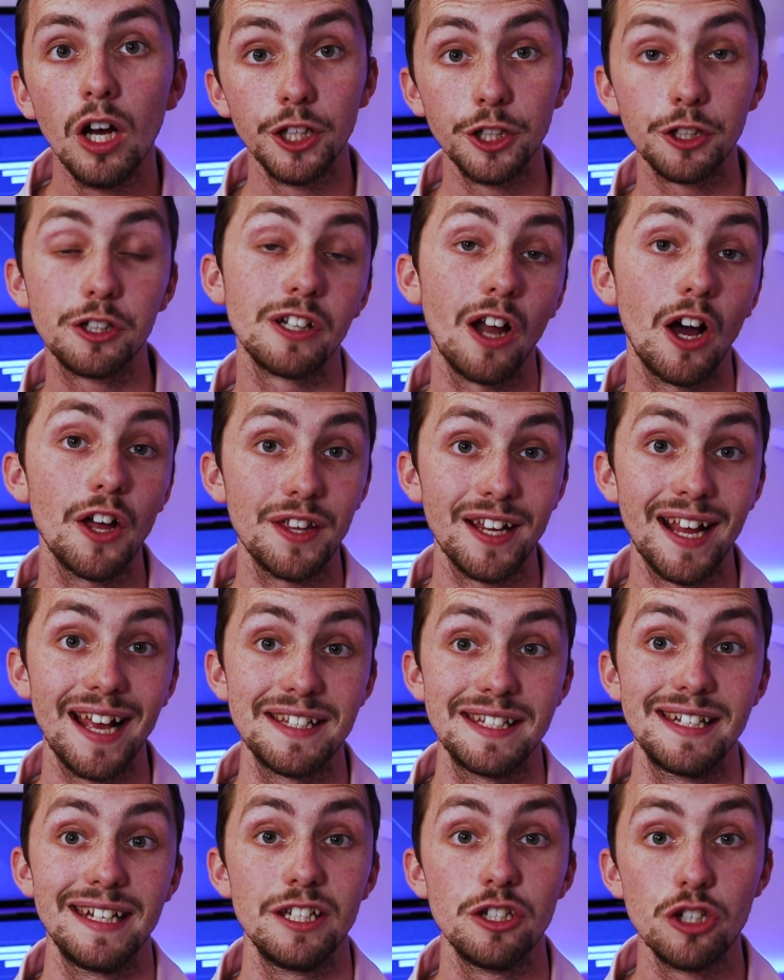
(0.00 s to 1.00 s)
You can either
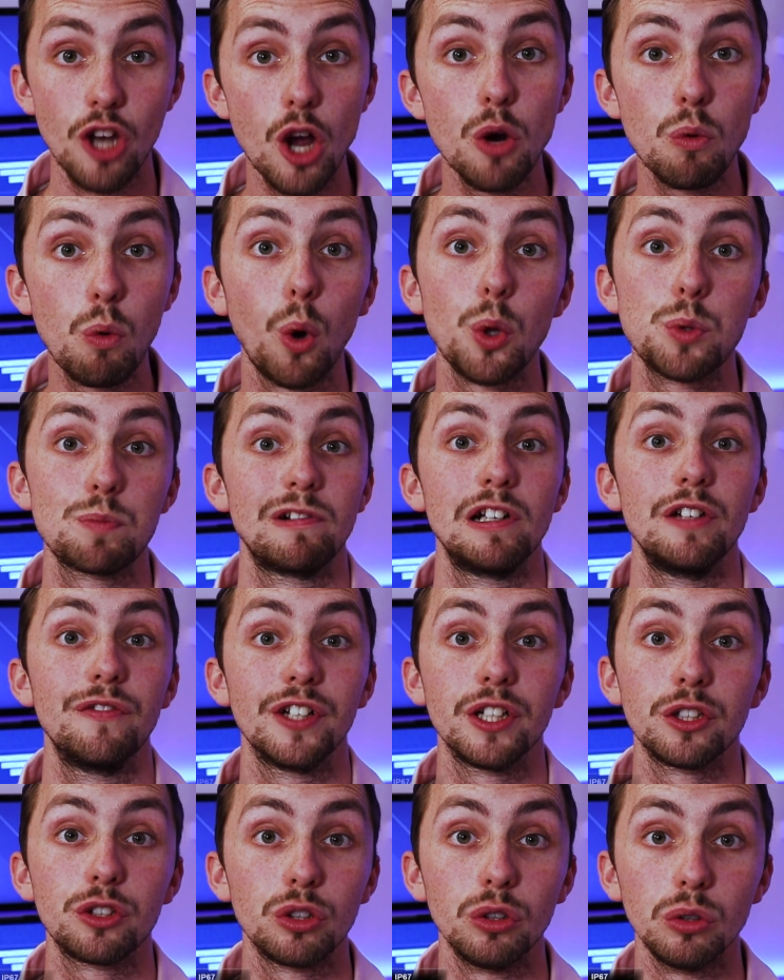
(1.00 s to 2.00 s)
get it in no
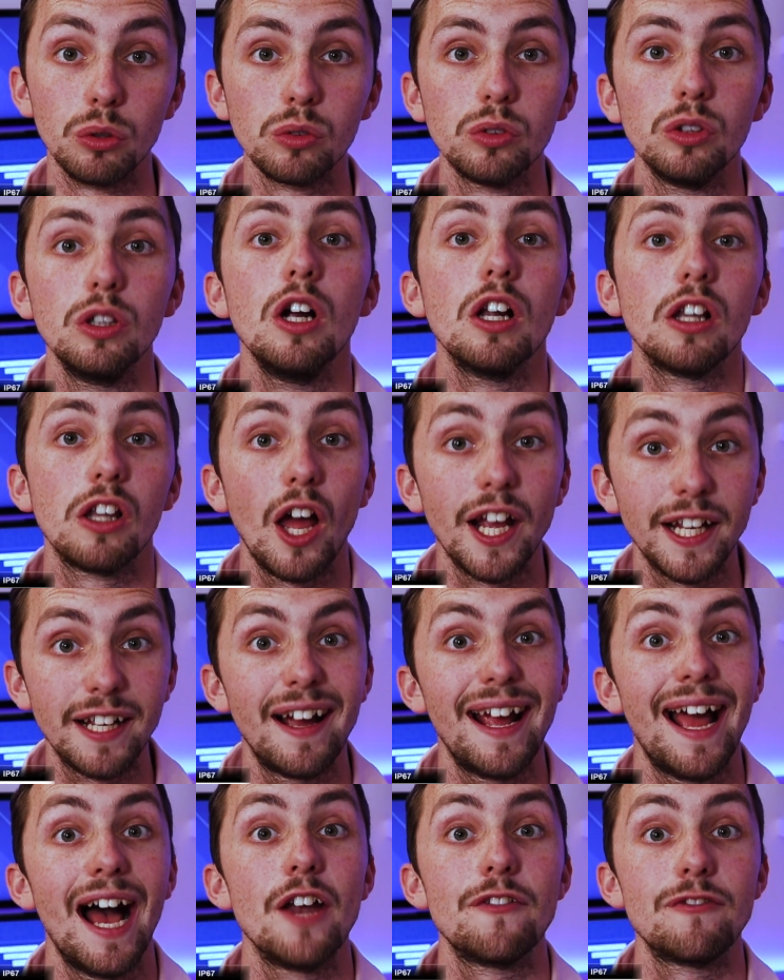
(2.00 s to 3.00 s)
waterproofing at all, like
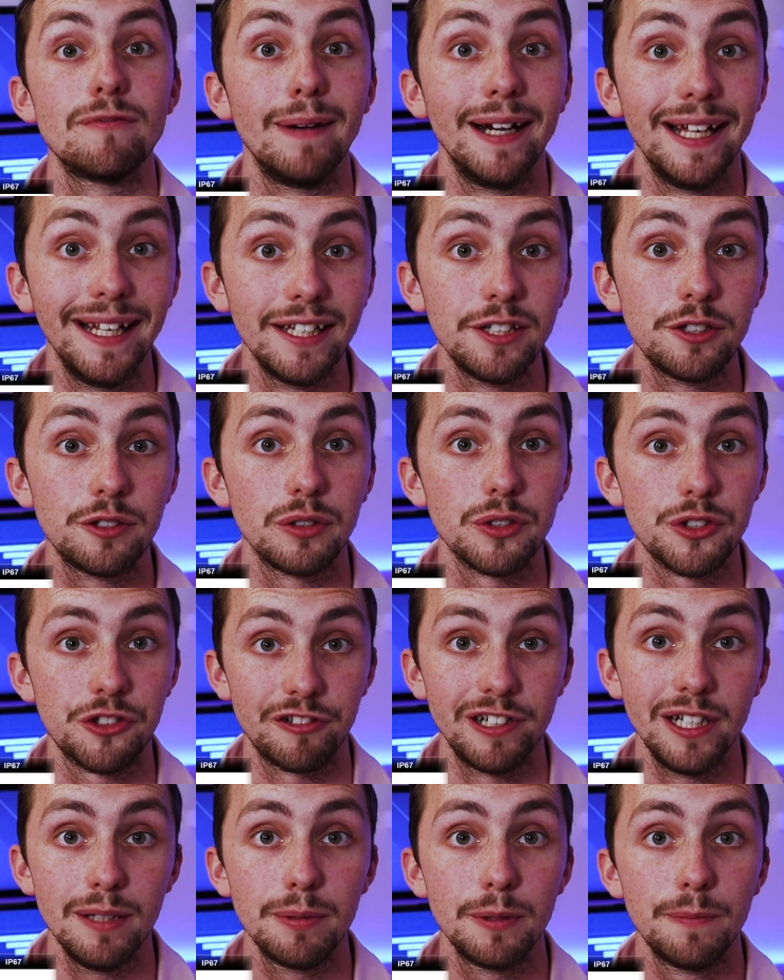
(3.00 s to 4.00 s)
I had for my indoor
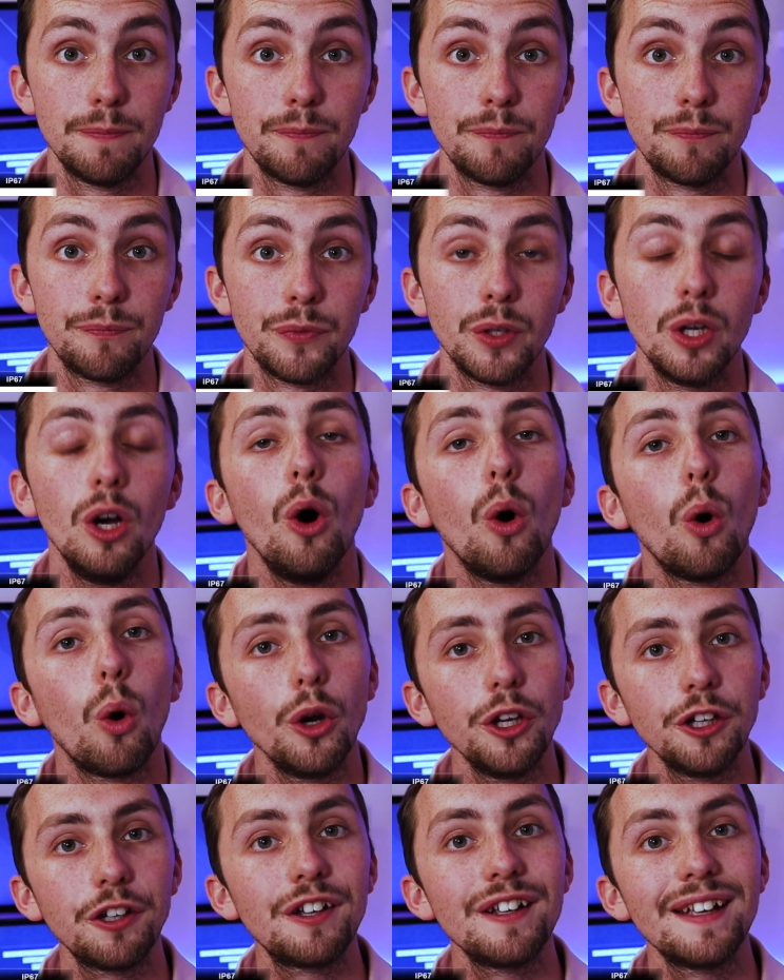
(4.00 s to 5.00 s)
strip,
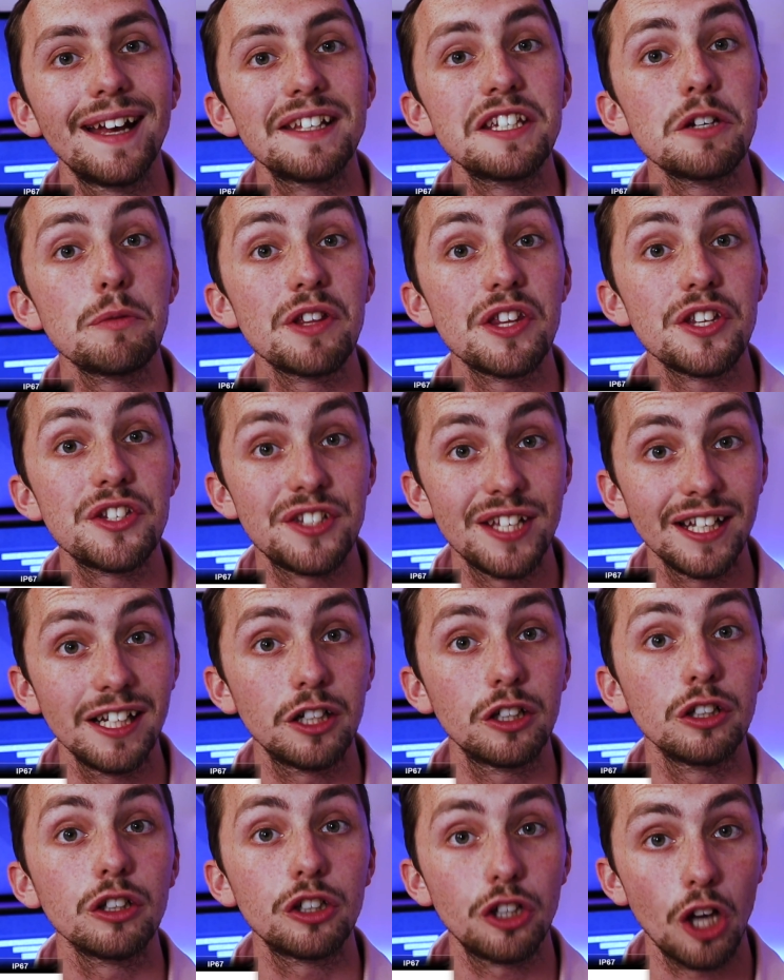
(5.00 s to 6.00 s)
or you can get it with a
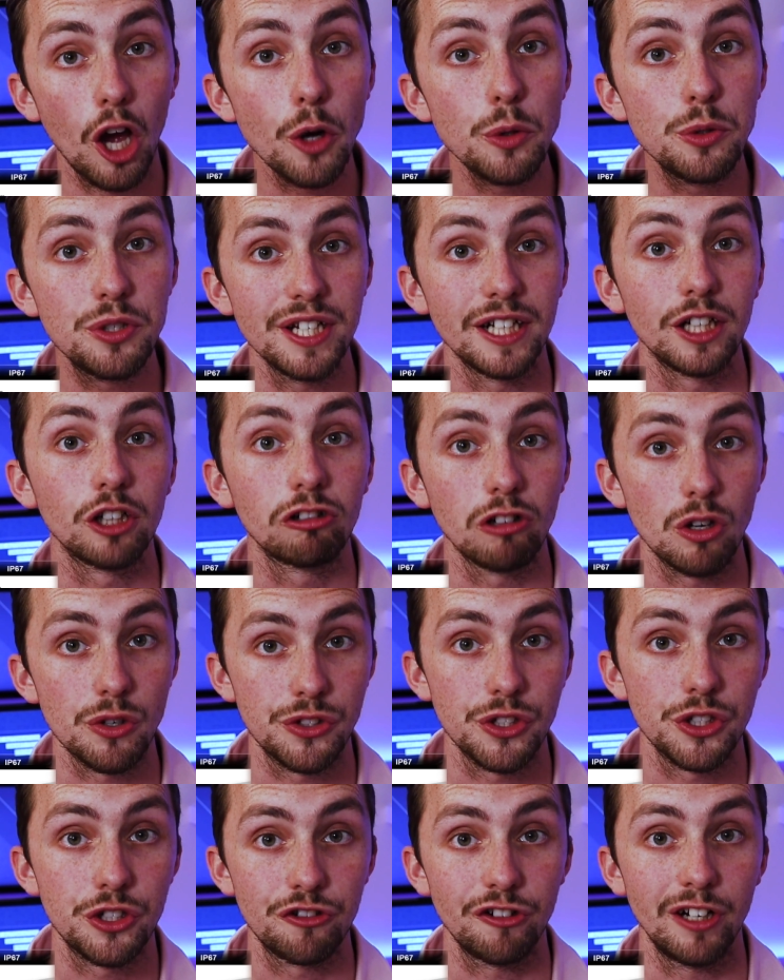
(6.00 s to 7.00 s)
silicone coating
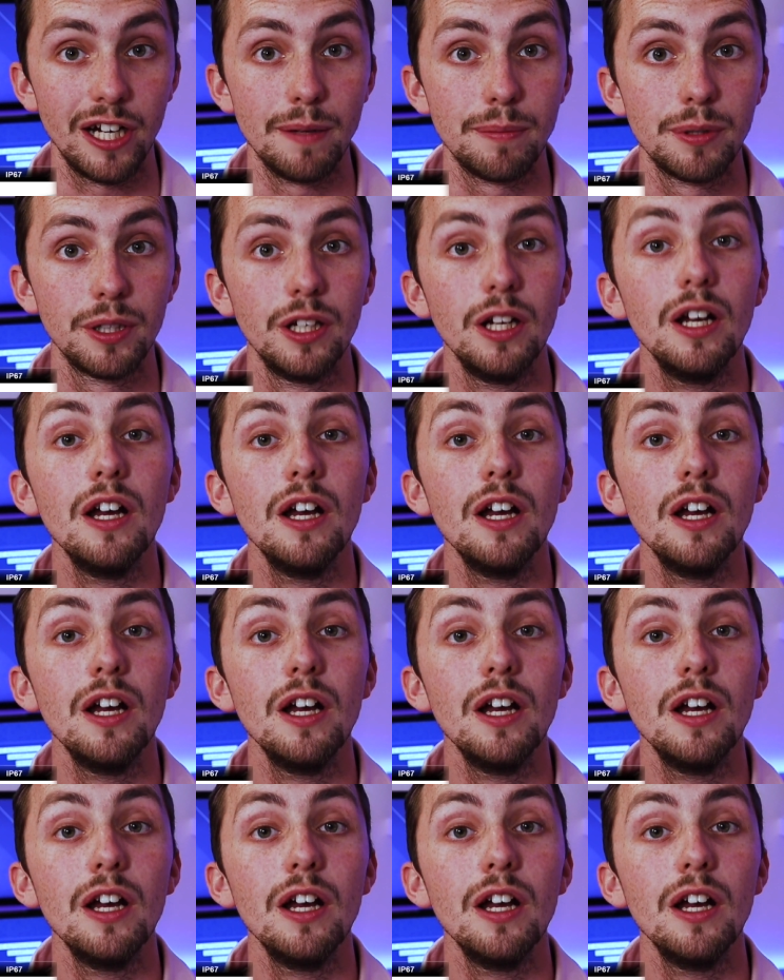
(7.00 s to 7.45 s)
across the strip.